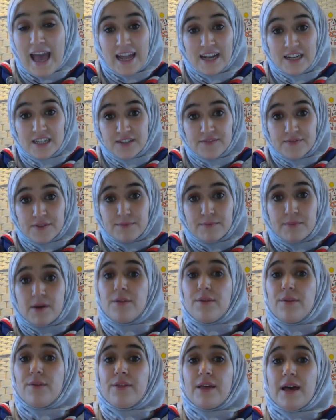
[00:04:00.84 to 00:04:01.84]
end of the
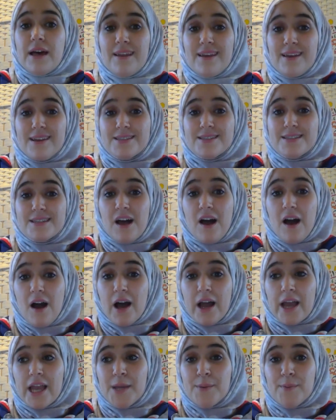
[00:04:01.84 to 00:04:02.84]
month and it is
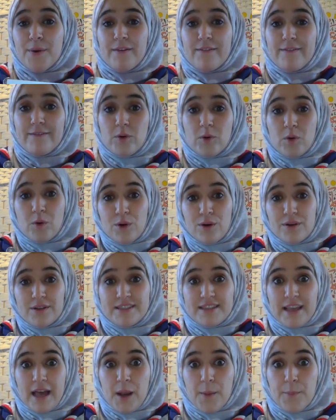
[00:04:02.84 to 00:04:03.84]
time for
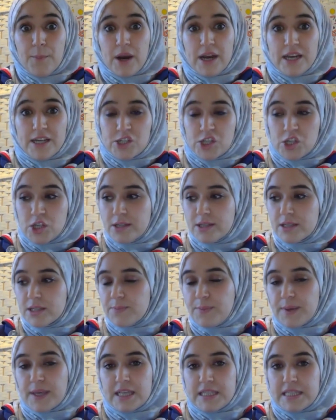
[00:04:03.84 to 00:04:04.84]
celebrations
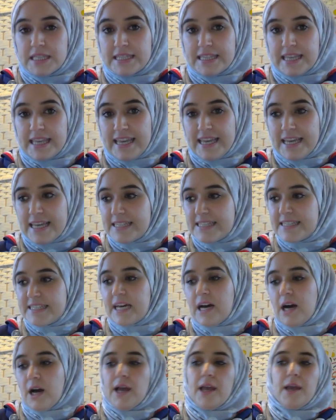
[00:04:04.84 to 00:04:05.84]
because it's Eid
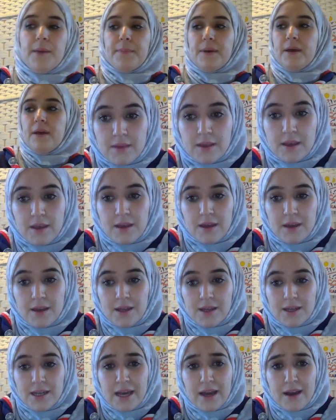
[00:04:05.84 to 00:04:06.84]
time.
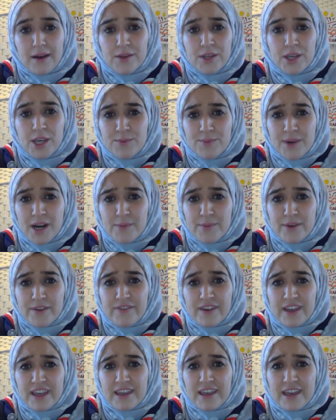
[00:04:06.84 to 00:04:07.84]
Now you might be
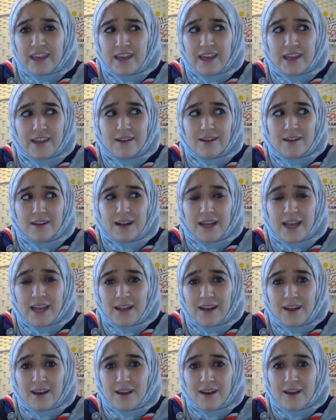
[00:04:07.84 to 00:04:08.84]
thinking,
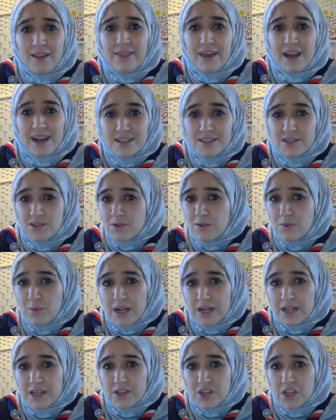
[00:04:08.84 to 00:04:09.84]
Layla, that's all
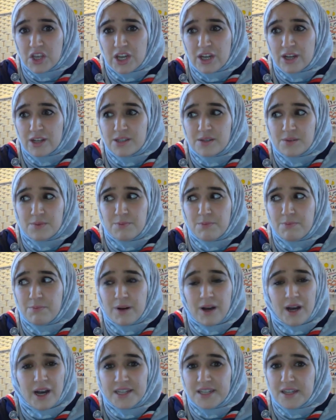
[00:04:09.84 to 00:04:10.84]
well and good,
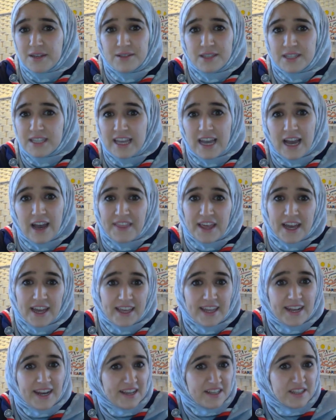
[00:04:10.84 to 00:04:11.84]
but I don't see how that
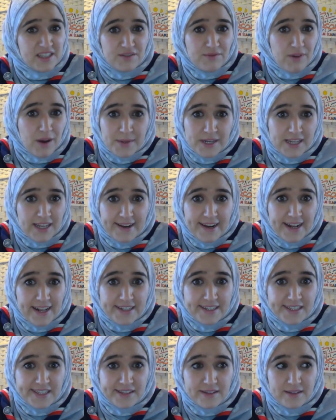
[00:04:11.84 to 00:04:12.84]
connects to Ramadan
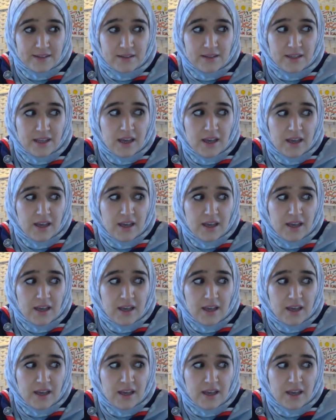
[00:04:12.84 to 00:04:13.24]
lanterns.